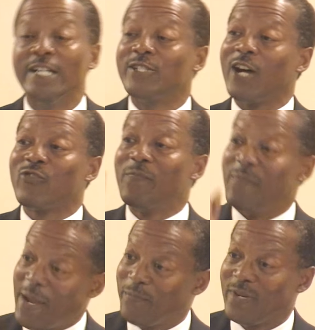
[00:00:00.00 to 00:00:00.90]
Now
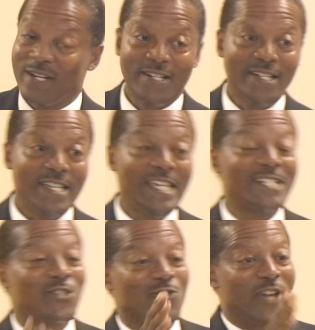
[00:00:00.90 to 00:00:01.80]
remember, he
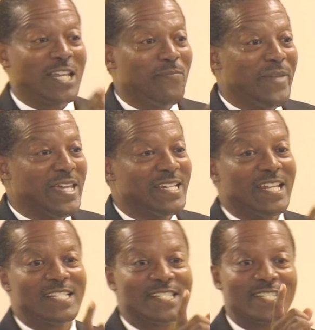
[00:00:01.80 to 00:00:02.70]
has already made
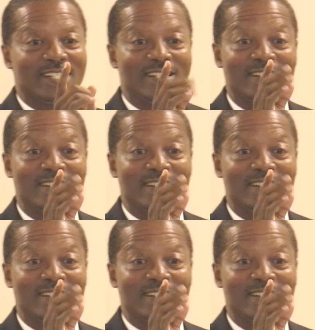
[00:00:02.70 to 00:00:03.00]
this